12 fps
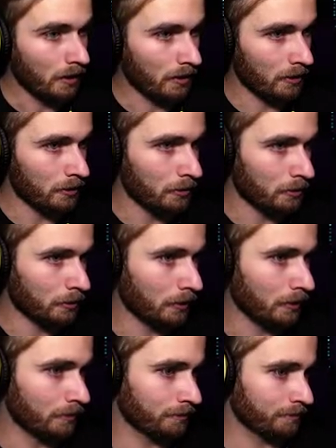
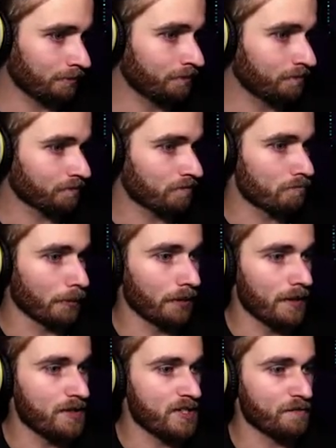Oh!
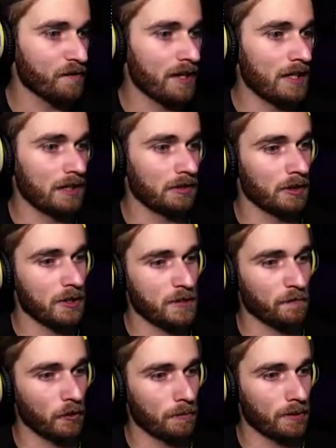Boys find
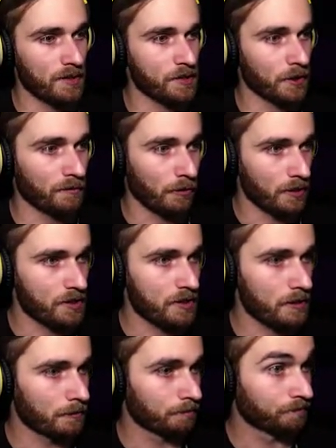large footprints in the forest.